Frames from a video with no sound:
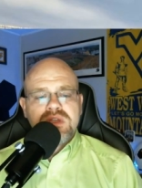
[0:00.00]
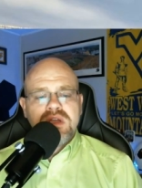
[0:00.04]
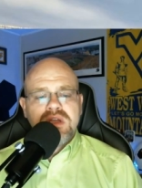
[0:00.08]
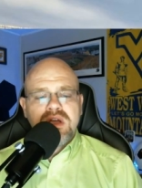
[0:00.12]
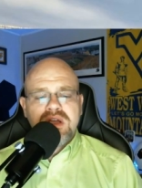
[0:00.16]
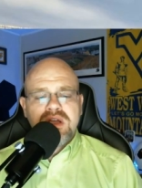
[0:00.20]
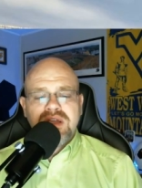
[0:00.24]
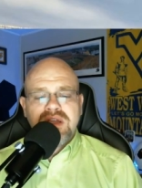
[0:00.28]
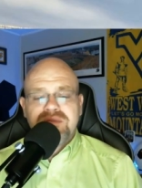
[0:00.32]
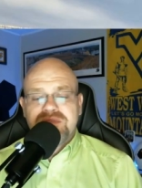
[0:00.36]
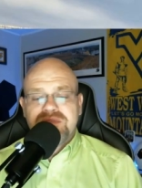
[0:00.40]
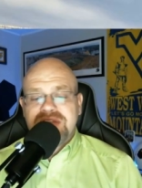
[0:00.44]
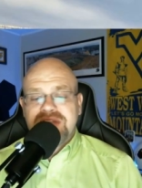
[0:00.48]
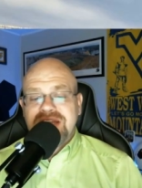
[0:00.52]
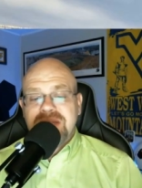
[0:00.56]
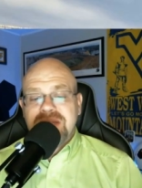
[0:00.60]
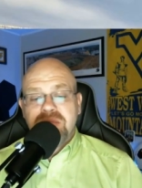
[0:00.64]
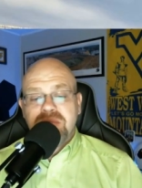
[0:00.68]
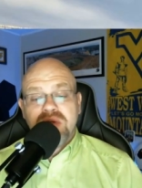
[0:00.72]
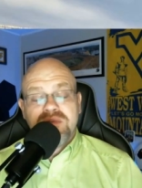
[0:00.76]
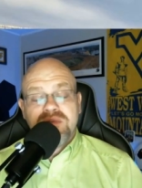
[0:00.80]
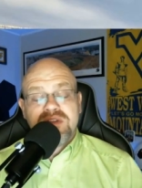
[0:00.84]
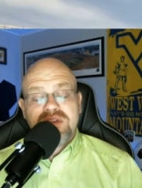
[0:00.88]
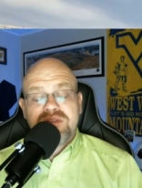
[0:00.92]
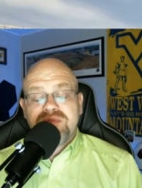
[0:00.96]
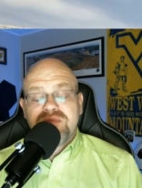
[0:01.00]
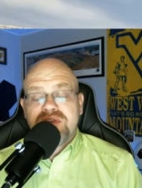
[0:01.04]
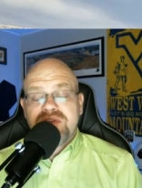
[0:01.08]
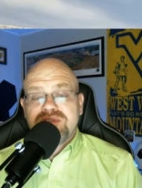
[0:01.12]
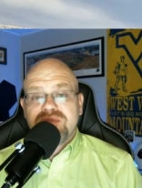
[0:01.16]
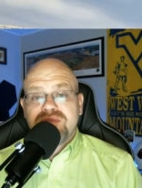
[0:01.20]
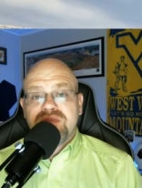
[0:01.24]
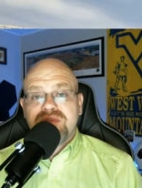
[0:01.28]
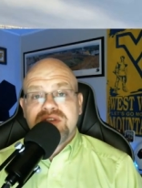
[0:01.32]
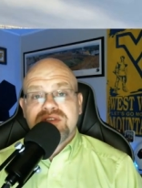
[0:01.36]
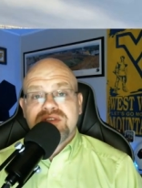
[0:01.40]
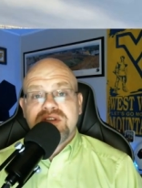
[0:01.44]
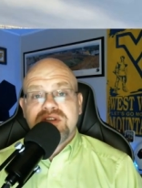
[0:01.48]
Uh, it, did he move his
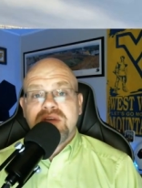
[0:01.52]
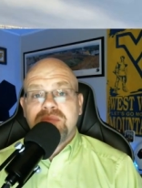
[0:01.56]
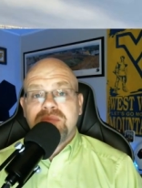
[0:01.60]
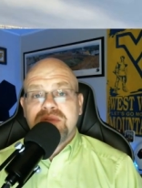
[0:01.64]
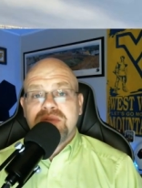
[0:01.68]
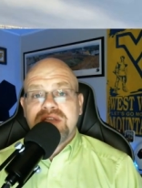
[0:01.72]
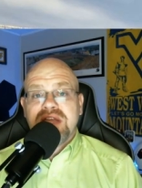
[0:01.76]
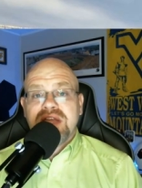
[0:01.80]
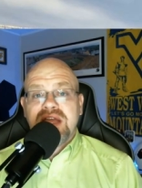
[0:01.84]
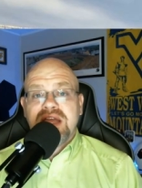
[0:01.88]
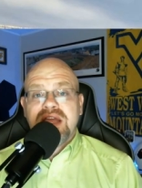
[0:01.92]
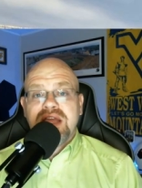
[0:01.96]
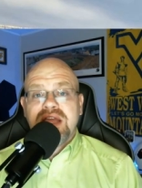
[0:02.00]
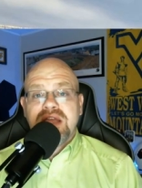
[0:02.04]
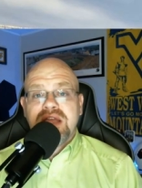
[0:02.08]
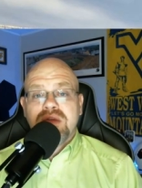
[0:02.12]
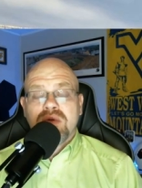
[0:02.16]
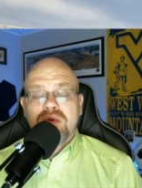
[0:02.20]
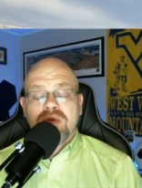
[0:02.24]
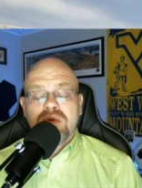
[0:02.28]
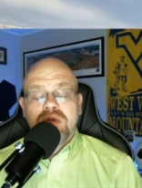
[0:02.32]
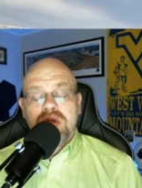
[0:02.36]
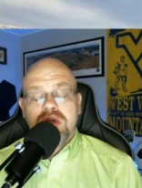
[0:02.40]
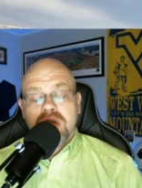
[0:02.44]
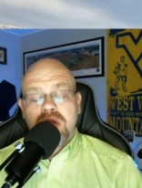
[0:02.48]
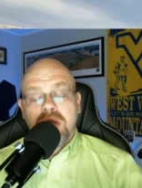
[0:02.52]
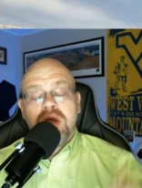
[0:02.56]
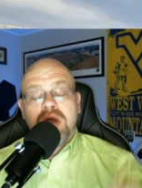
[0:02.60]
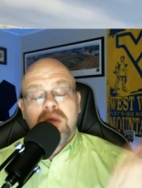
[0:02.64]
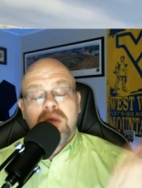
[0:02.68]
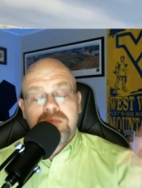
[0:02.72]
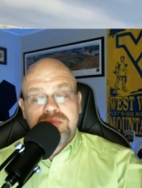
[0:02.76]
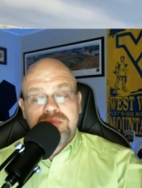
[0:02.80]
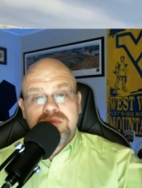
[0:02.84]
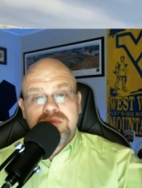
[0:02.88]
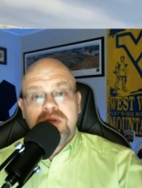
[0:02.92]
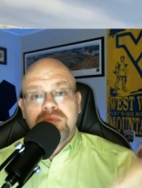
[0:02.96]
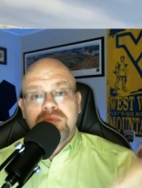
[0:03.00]
official visit up a day or uh,
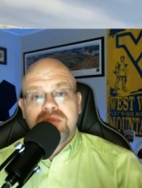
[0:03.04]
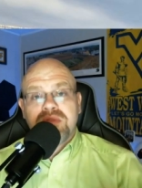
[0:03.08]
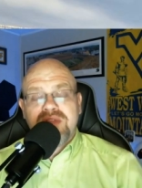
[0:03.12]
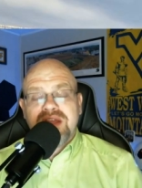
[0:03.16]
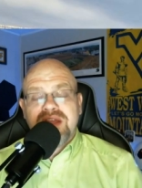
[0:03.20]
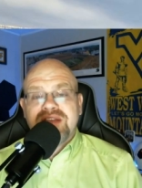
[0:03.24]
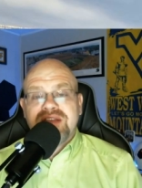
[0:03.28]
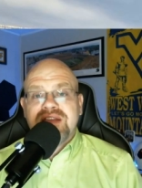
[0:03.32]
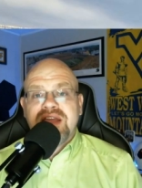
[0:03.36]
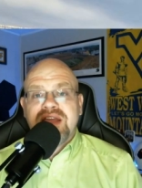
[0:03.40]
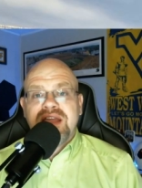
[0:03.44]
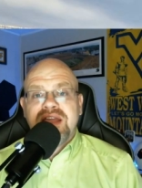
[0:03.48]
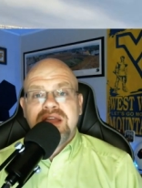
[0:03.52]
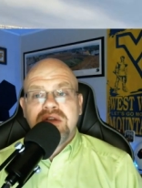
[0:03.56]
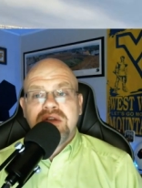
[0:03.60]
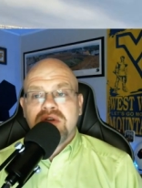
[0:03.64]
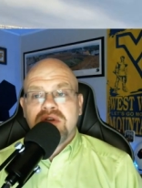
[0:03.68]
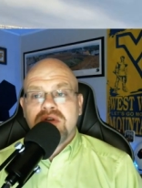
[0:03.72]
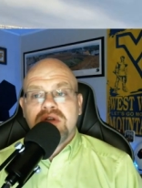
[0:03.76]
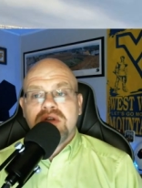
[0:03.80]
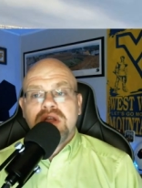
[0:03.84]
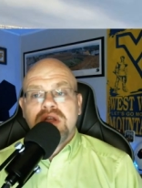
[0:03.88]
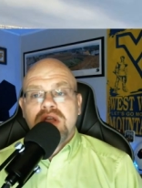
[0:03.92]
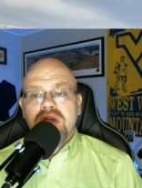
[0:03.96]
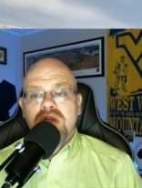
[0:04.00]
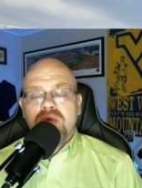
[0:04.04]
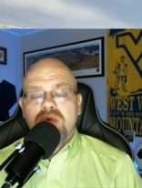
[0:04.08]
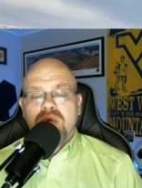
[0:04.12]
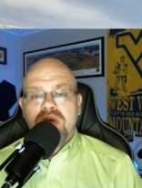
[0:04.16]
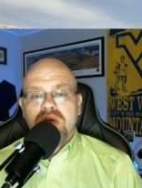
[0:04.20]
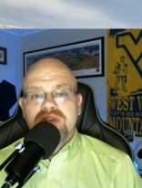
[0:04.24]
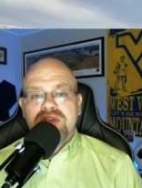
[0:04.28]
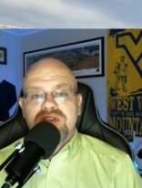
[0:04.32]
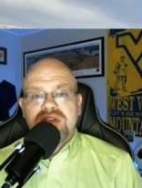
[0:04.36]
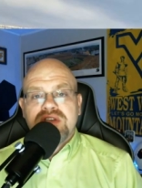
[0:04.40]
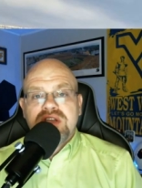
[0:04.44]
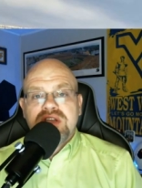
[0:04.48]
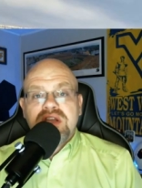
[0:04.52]
up, up to that date, or
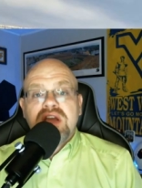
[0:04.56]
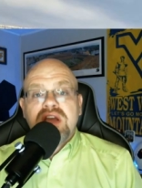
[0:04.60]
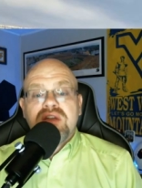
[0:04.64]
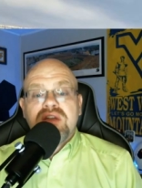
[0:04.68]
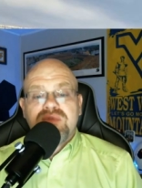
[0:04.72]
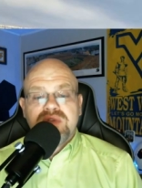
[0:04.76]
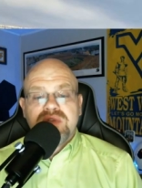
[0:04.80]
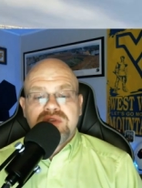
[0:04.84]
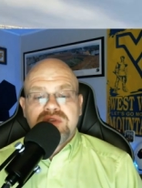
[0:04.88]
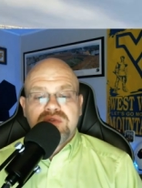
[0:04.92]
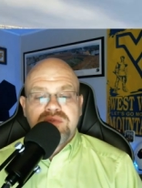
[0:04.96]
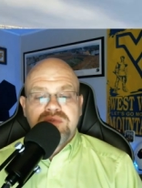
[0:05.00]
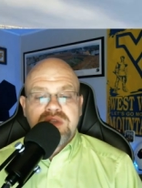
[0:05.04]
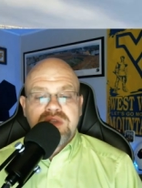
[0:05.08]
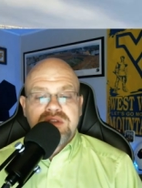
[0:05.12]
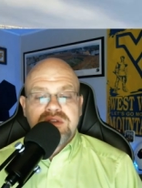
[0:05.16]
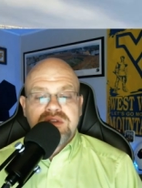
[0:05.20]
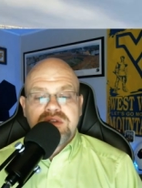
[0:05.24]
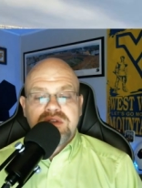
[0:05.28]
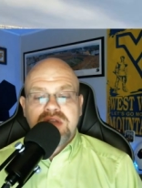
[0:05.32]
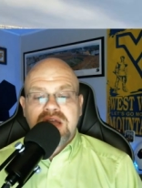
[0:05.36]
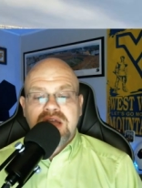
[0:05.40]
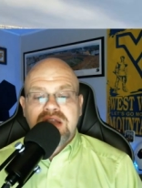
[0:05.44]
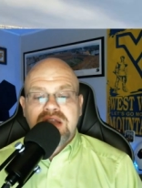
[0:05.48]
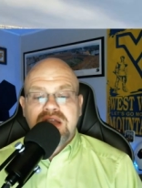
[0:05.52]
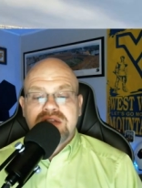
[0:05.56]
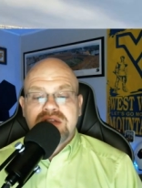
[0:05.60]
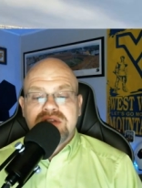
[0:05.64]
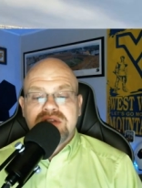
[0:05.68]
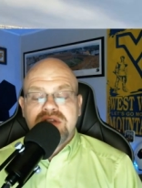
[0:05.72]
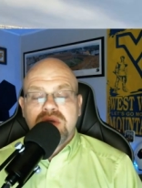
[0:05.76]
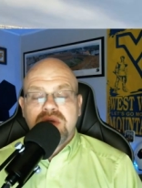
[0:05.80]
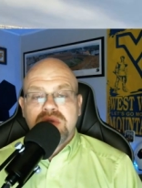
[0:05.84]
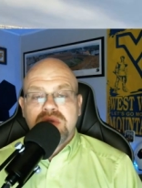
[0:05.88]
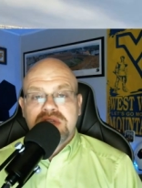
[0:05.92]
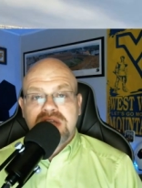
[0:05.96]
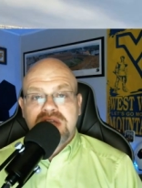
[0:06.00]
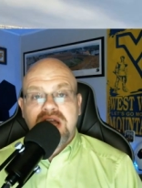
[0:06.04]
was it an unofficial visit? I'd like to
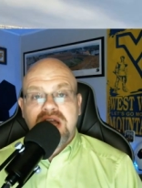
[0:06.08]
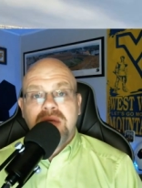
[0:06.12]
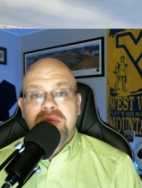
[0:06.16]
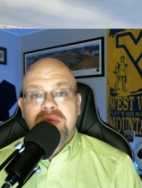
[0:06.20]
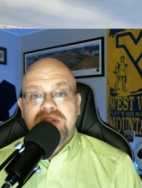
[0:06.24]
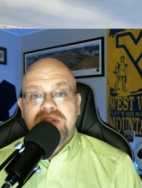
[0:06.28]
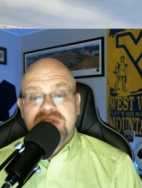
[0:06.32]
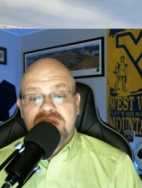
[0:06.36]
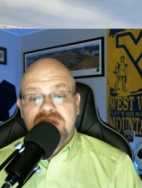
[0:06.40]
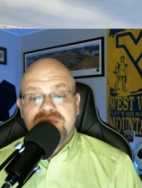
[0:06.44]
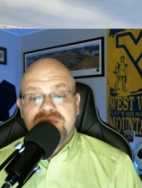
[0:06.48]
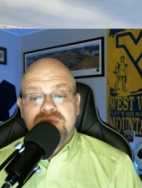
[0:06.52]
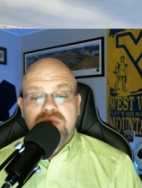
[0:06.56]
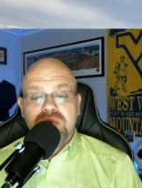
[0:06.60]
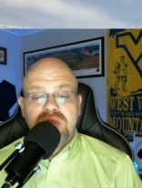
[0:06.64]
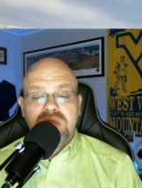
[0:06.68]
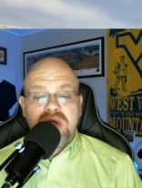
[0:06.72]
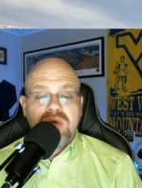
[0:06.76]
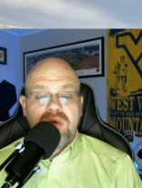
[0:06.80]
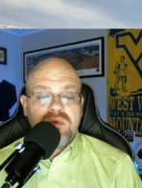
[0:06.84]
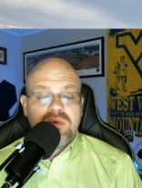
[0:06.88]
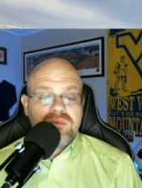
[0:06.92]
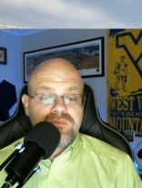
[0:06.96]
know in the comments if you know.